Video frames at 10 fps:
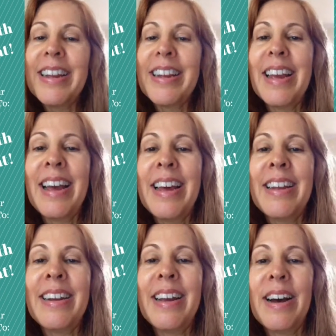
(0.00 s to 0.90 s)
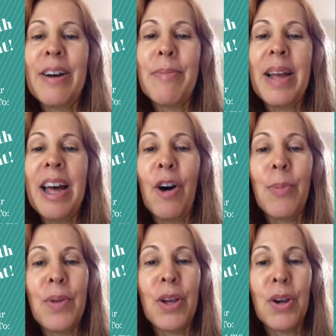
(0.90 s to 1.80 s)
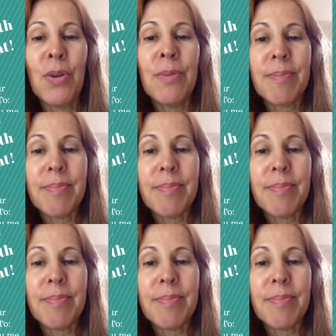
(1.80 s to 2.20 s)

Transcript: can help you